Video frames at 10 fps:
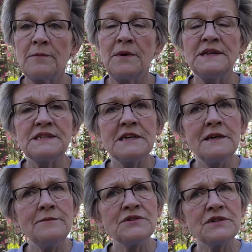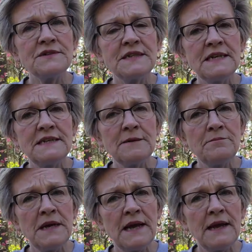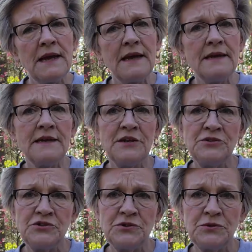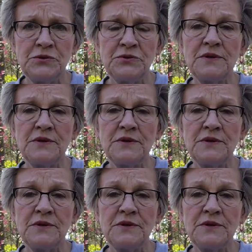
By the time you start to get into May and June,